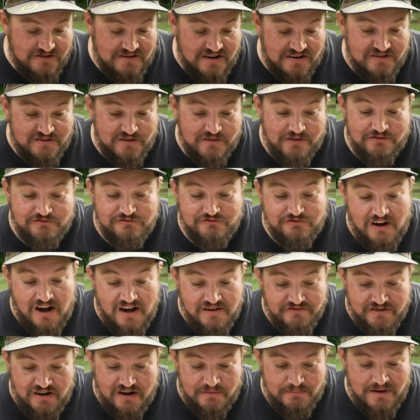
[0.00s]
I tried to do the
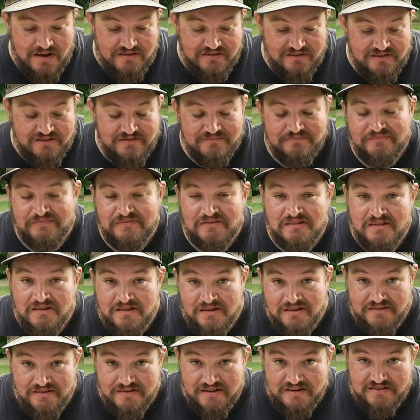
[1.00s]
5-cut method.
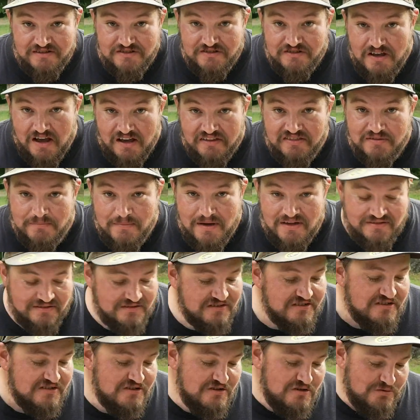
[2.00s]
That is not the
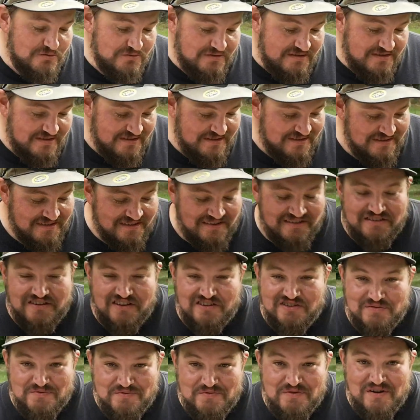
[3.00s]
method to use. It
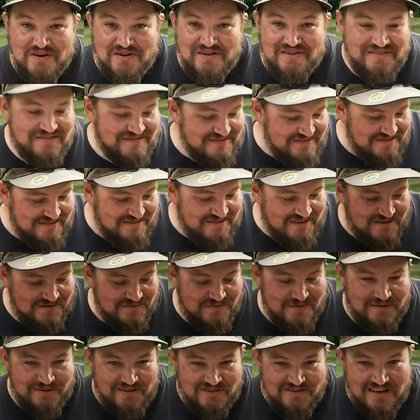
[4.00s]
doesn't work. It
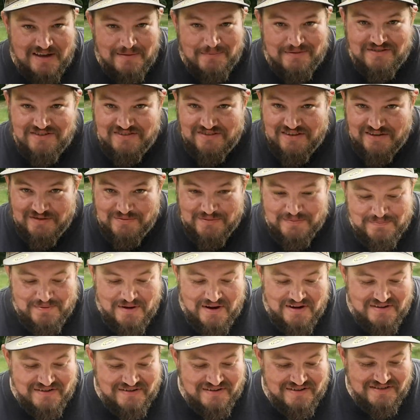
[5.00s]
doesn't work the same as it does with
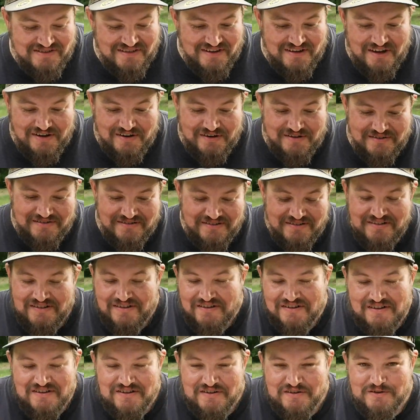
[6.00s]
pike, because they got a
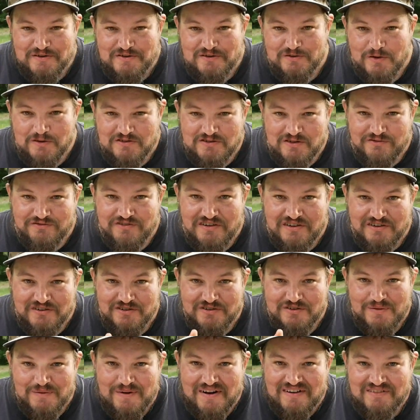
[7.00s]
dorsal
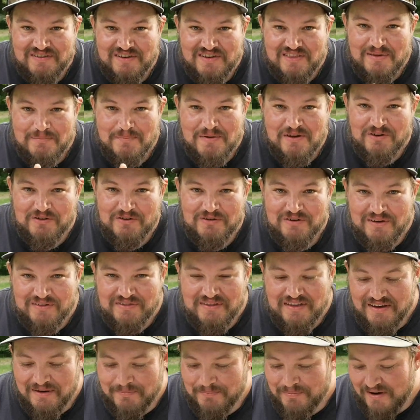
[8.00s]
fin directly in the middle,
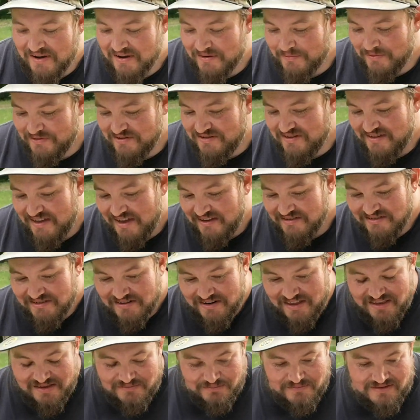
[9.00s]
unlike a pike, which has
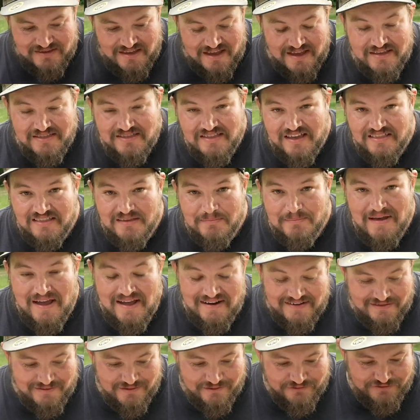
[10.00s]
it at the
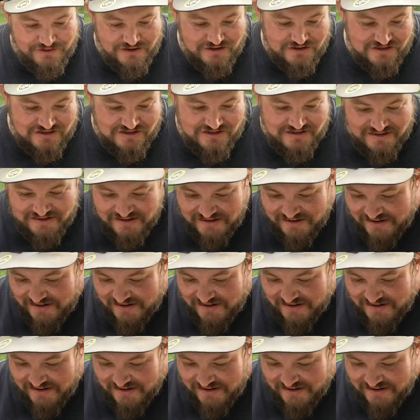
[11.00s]
back of the fish.